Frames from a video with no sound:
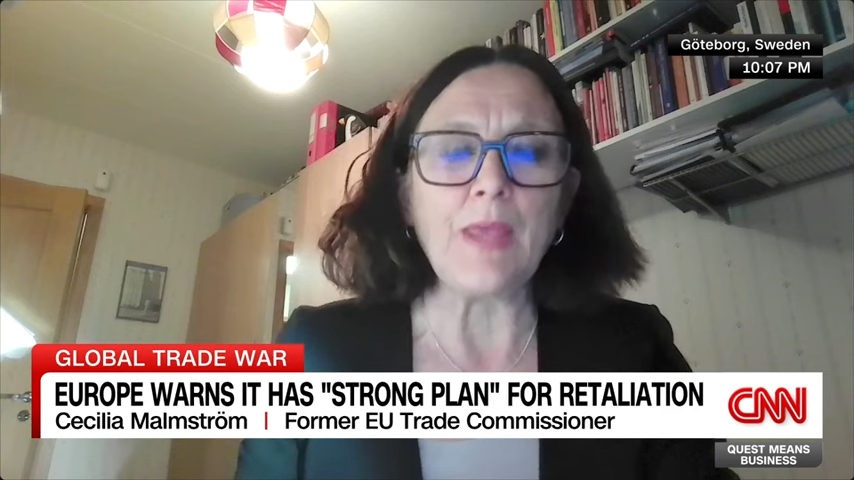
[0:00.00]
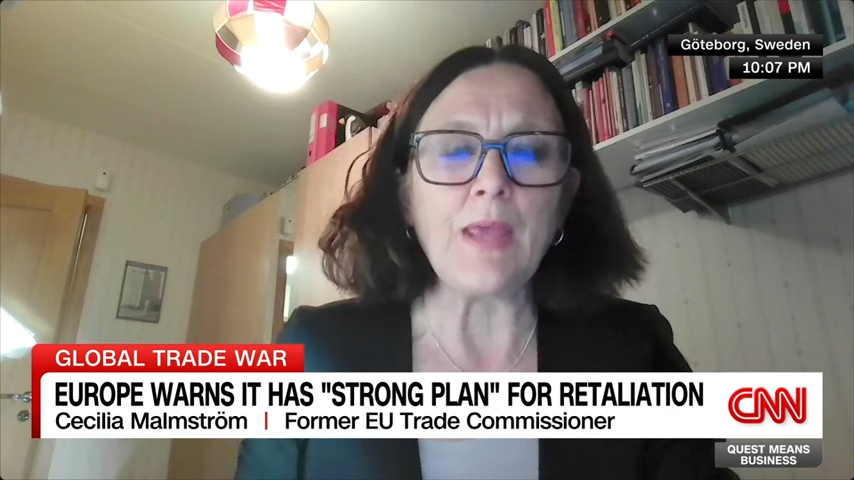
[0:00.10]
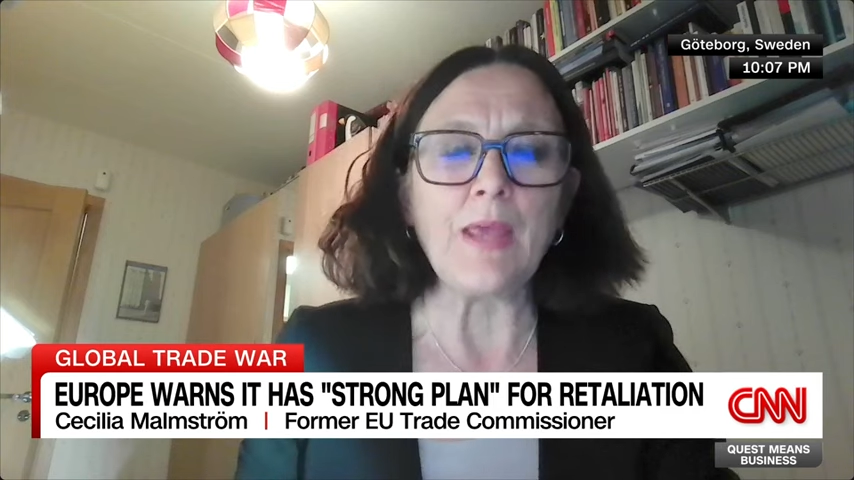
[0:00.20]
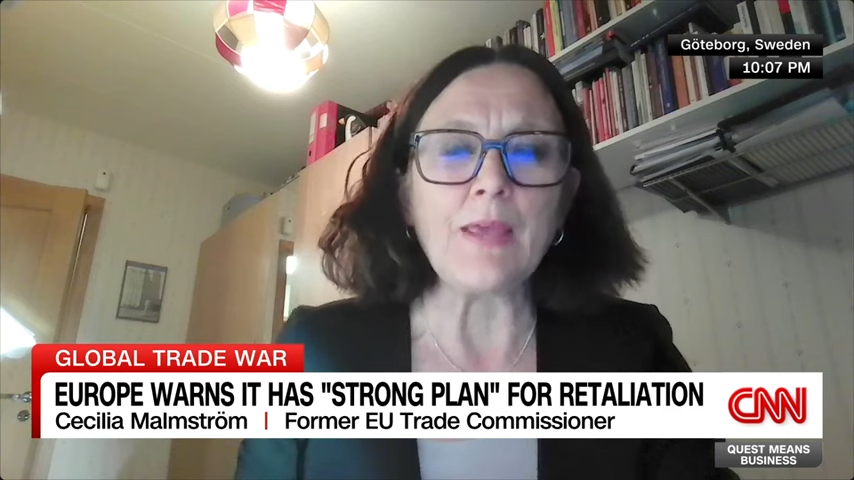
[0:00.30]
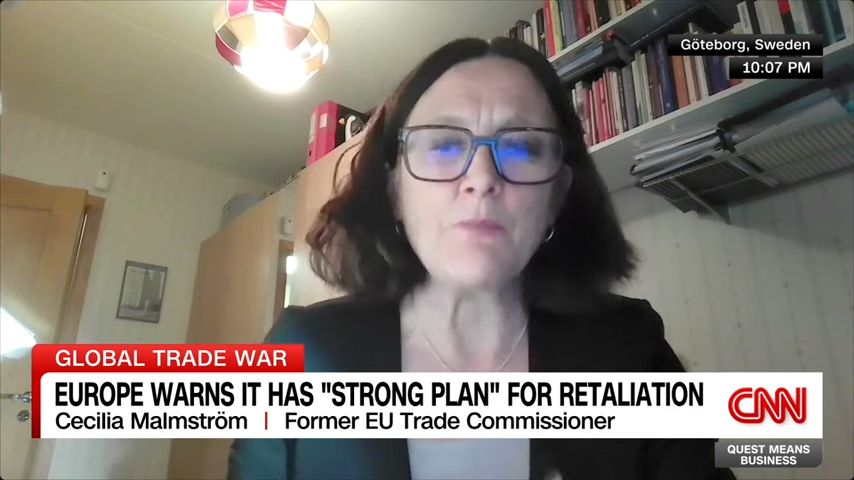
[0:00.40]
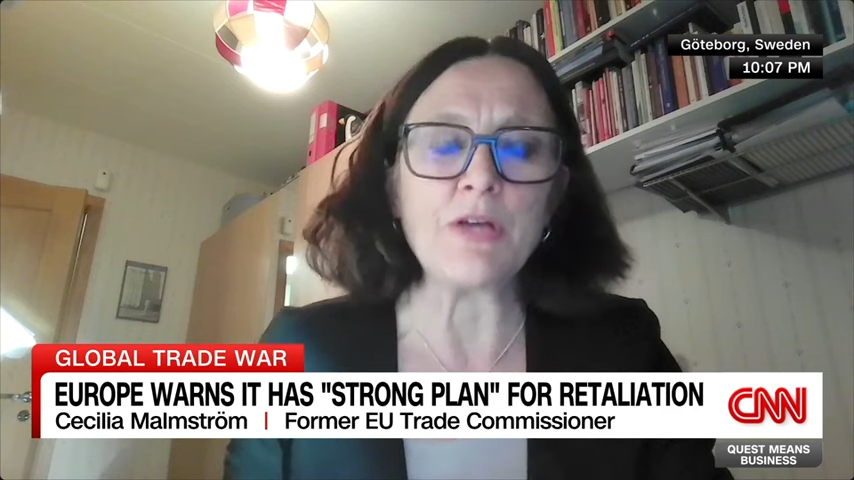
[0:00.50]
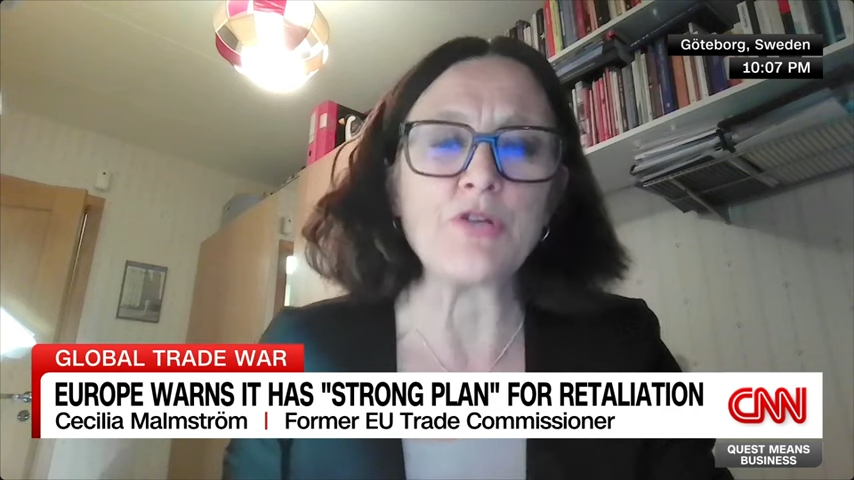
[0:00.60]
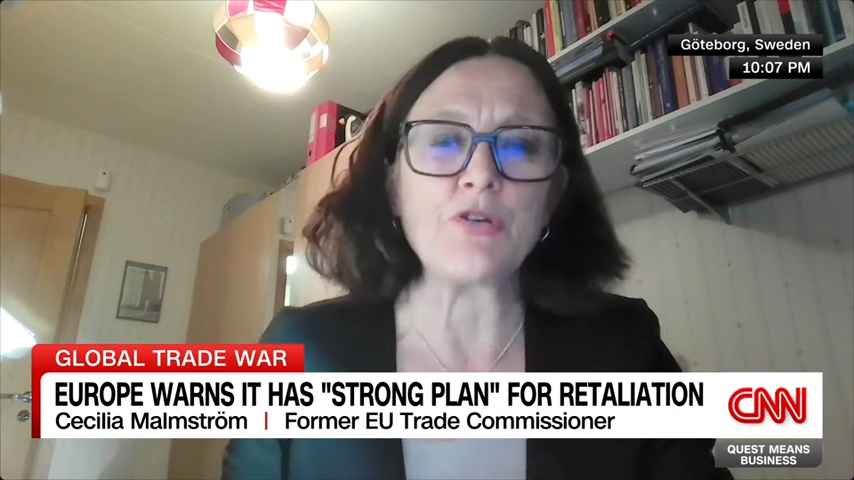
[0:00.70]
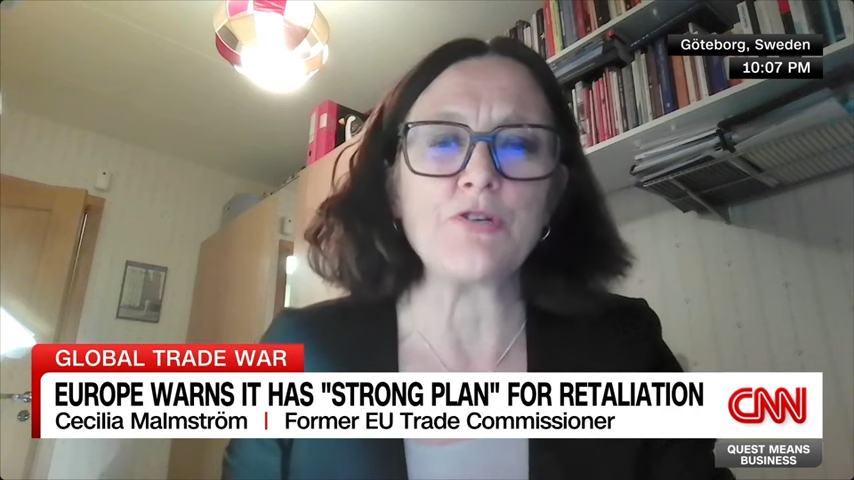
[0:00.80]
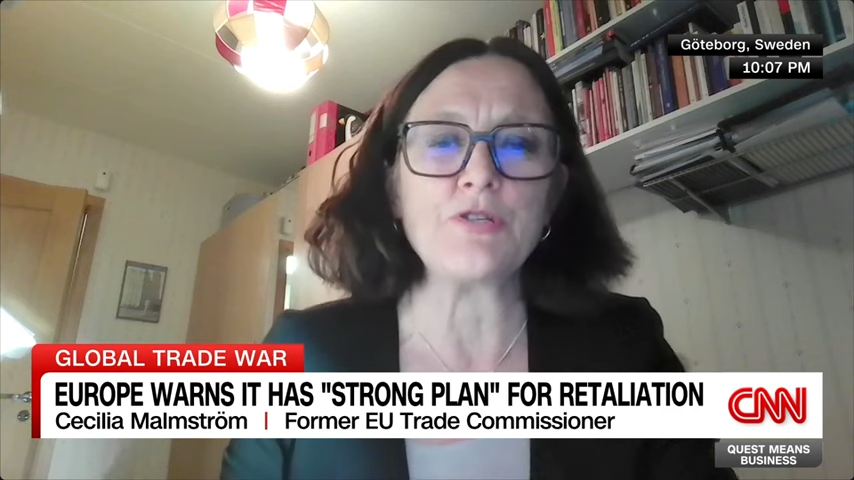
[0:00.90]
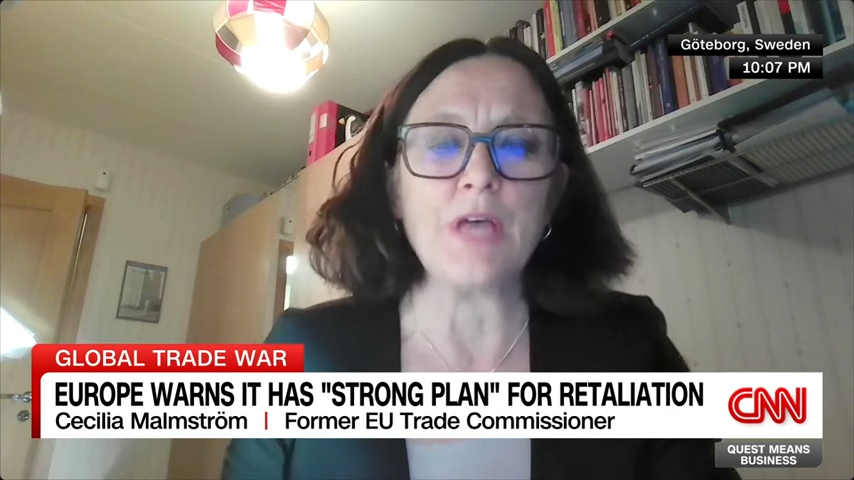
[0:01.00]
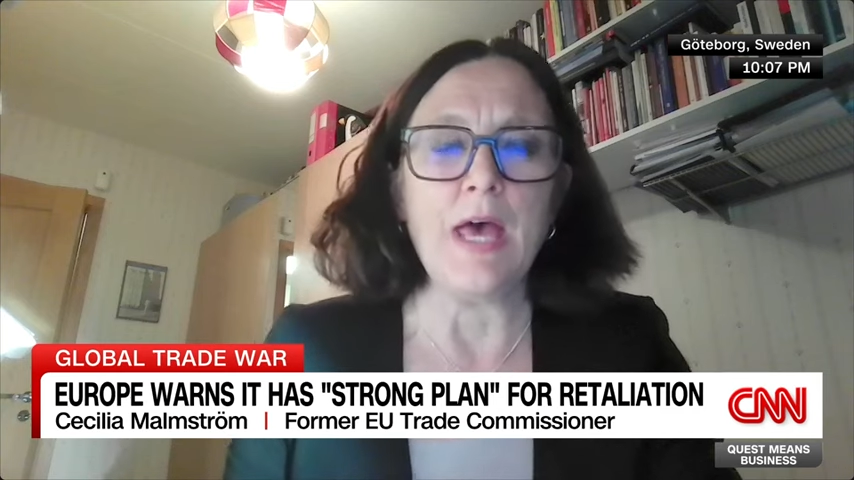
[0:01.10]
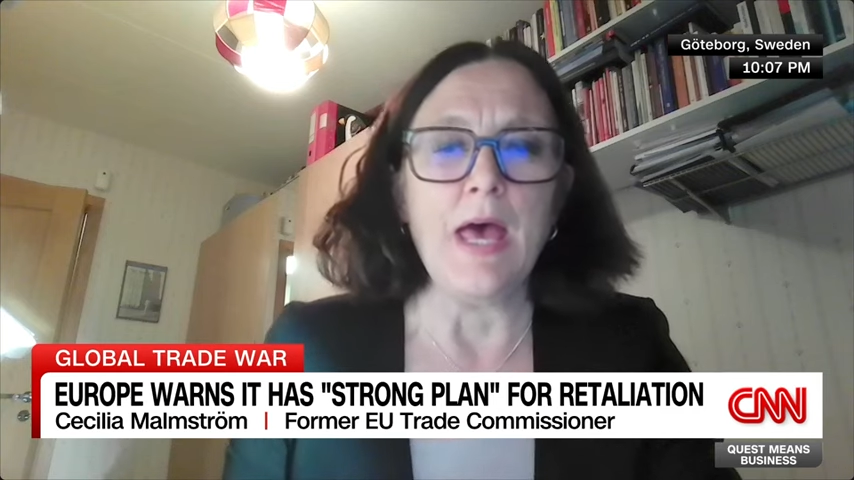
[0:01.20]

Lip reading: countermeasures.